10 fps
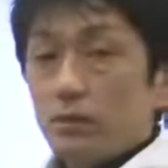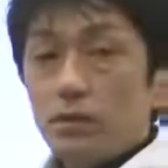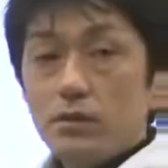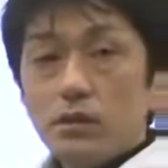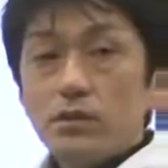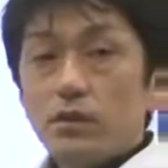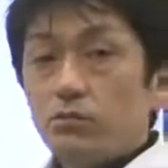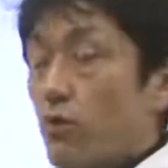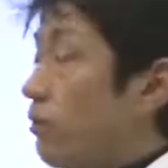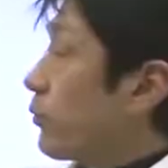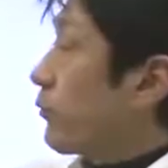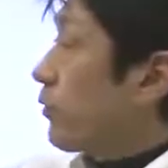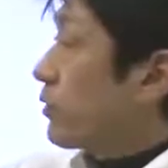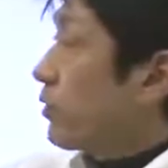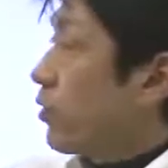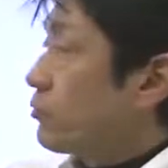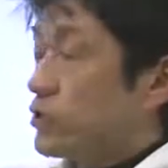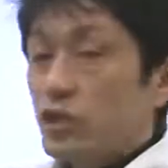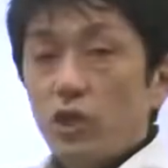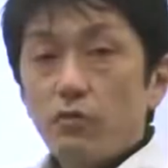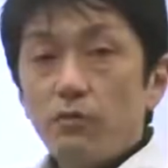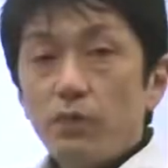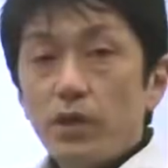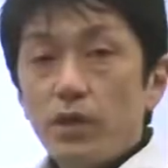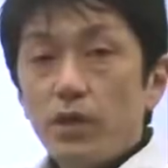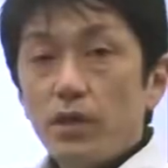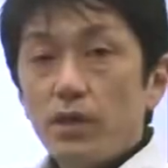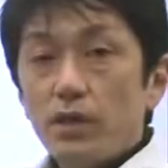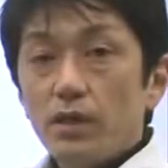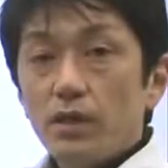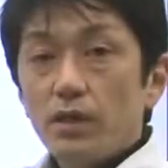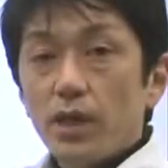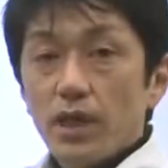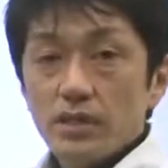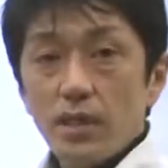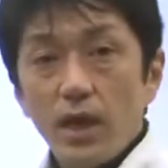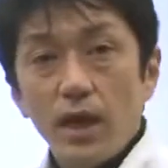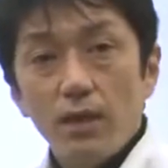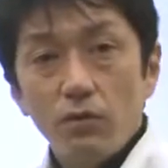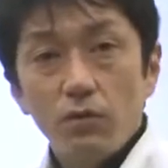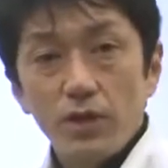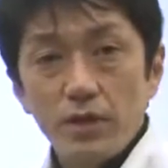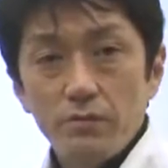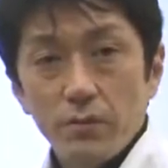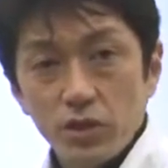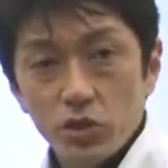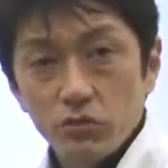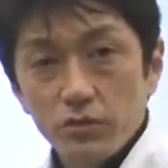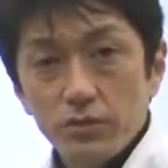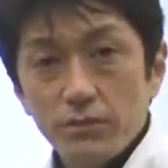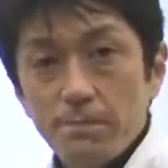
This is the chromophore of GFP, as I already mentioned.